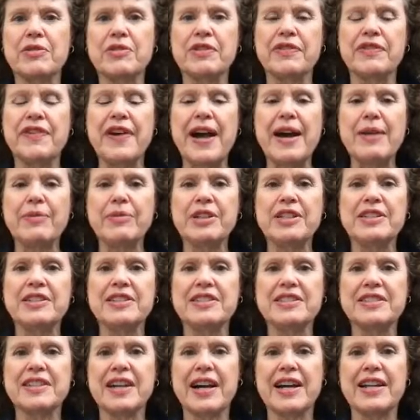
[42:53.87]
the family
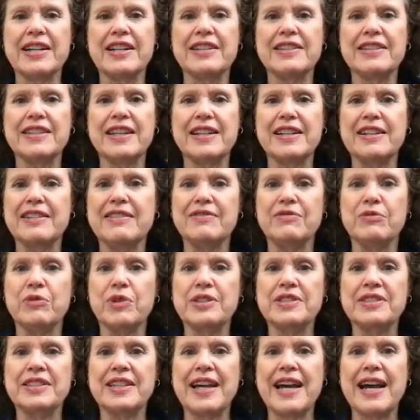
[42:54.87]
decided they didn't
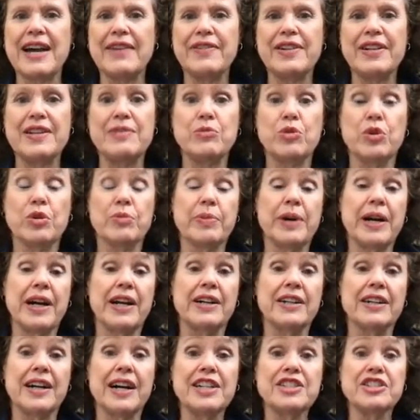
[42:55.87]
want to have any more
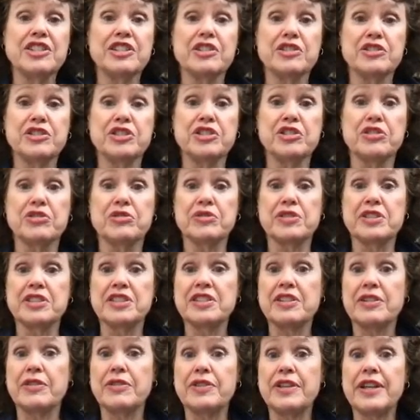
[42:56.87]
biological children,
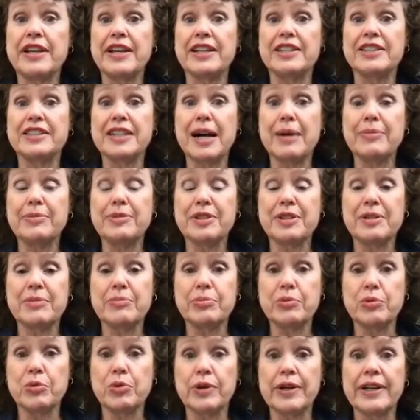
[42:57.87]
so they adopted a
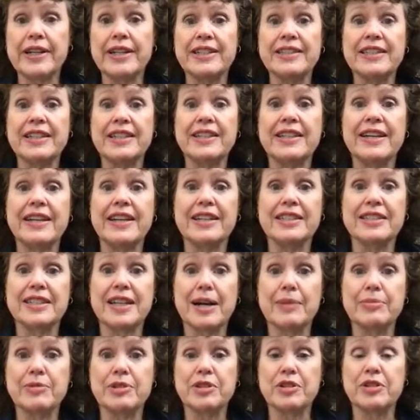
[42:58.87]
boy and then they
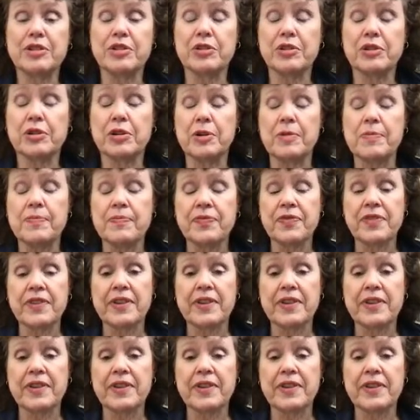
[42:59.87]
adopted a girl.